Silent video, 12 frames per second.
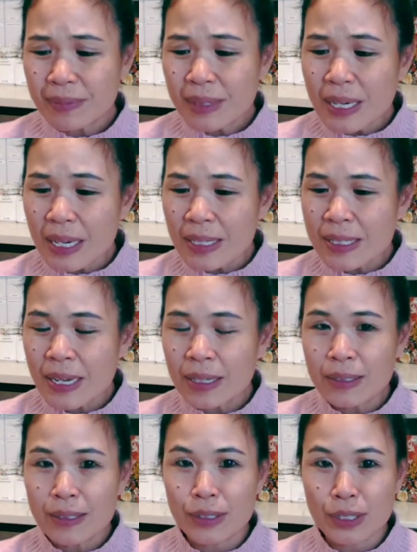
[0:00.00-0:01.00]
excited
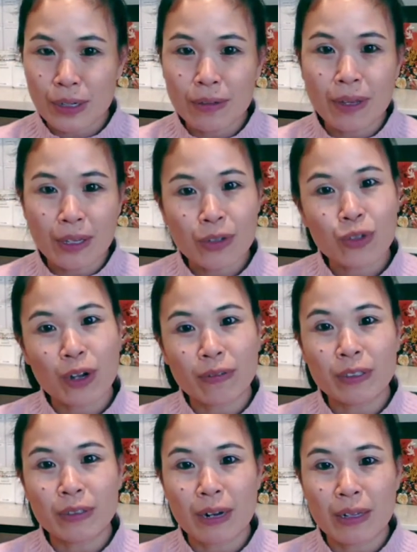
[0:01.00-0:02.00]
to share that you travel
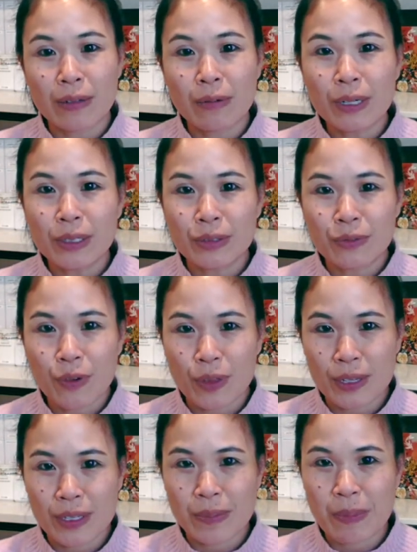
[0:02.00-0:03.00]
around the world for
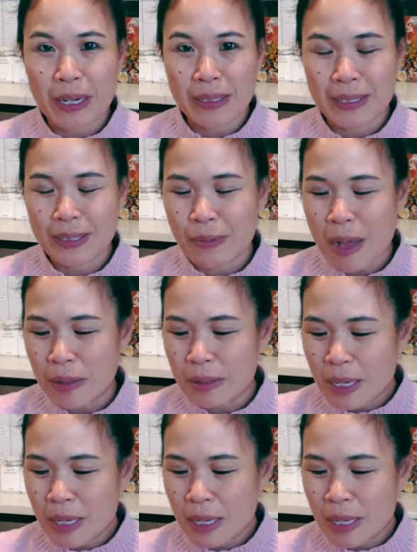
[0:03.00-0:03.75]
this box as well.